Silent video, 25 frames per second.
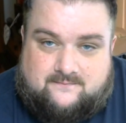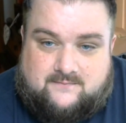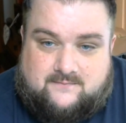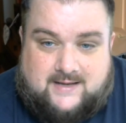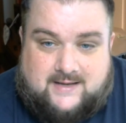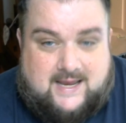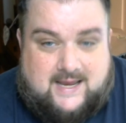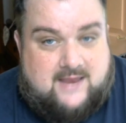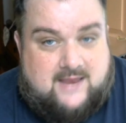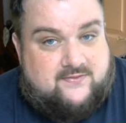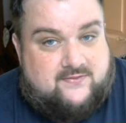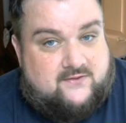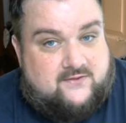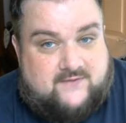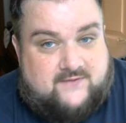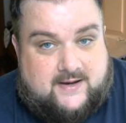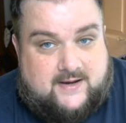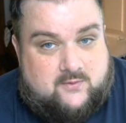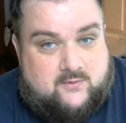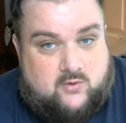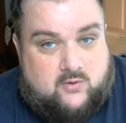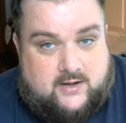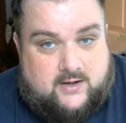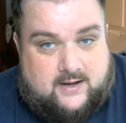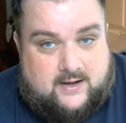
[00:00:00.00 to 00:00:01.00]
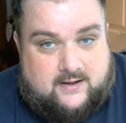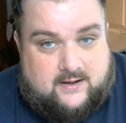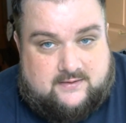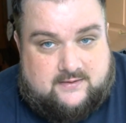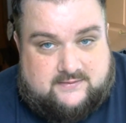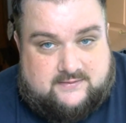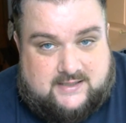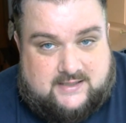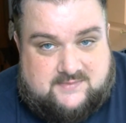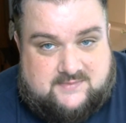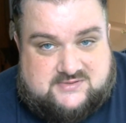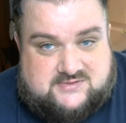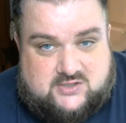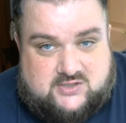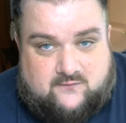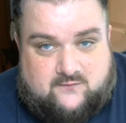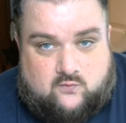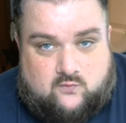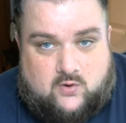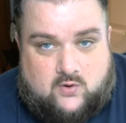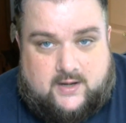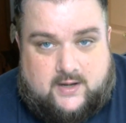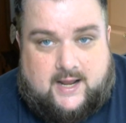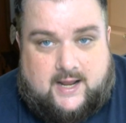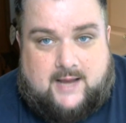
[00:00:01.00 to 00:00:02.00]
either Deep Silver
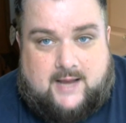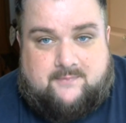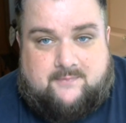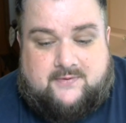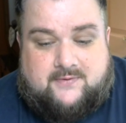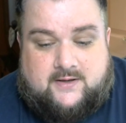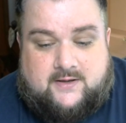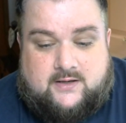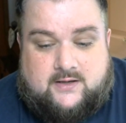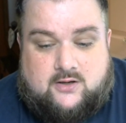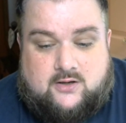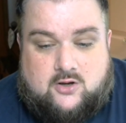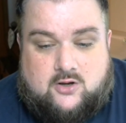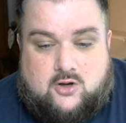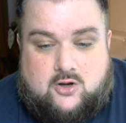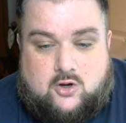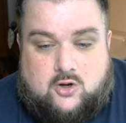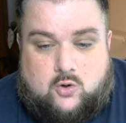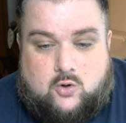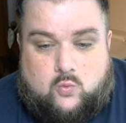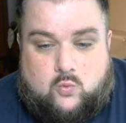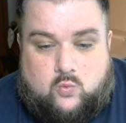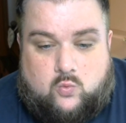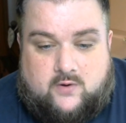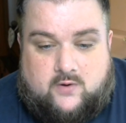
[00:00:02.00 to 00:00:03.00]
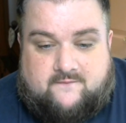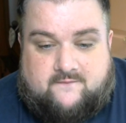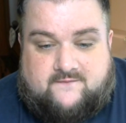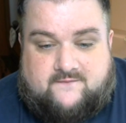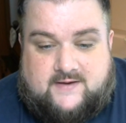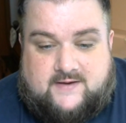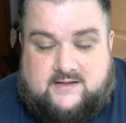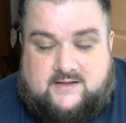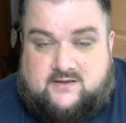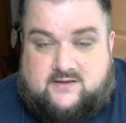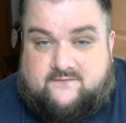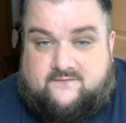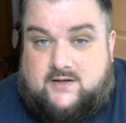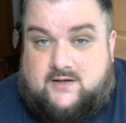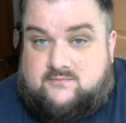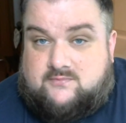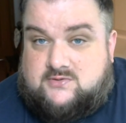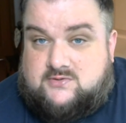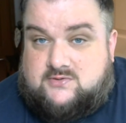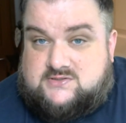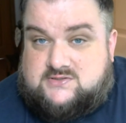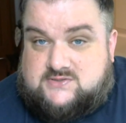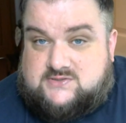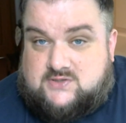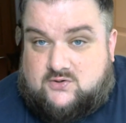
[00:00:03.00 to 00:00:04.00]
weren't happy with the
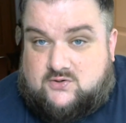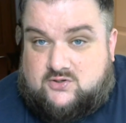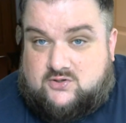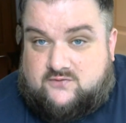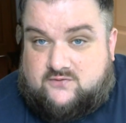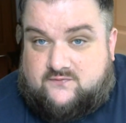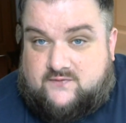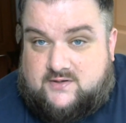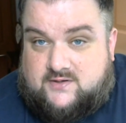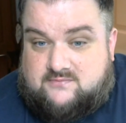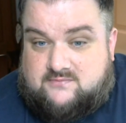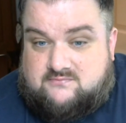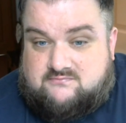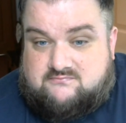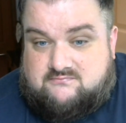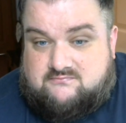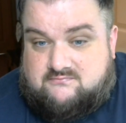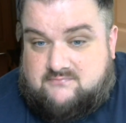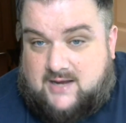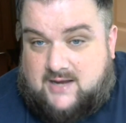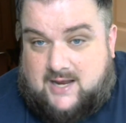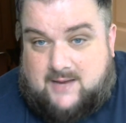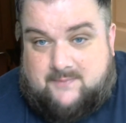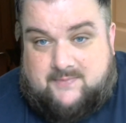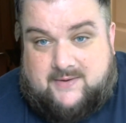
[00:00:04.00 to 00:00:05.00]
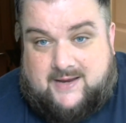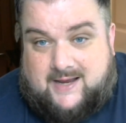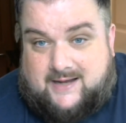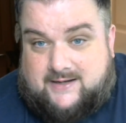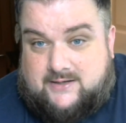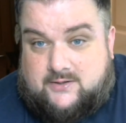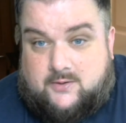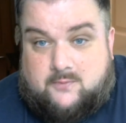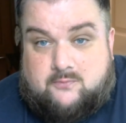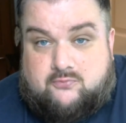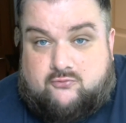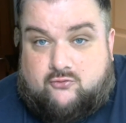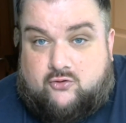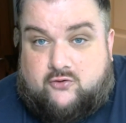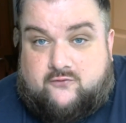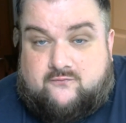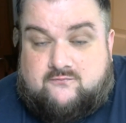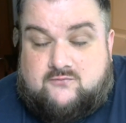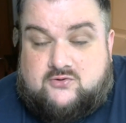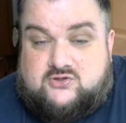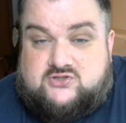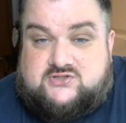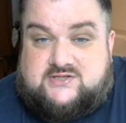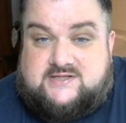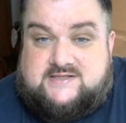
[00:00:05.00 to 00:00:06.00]
development side of it, maybe it hadn't improved
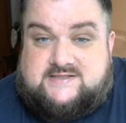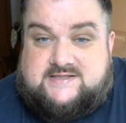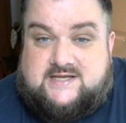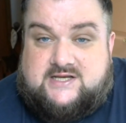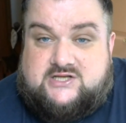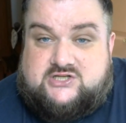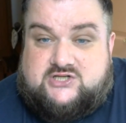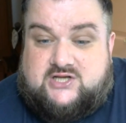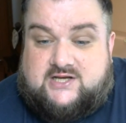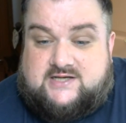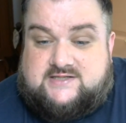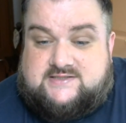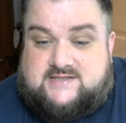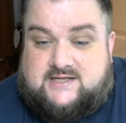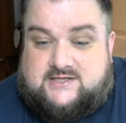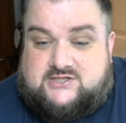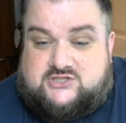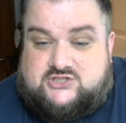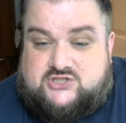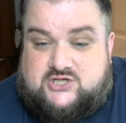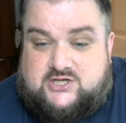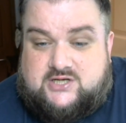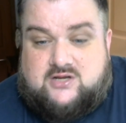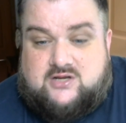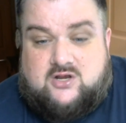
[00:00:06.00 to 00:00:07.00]
much since EGX last year,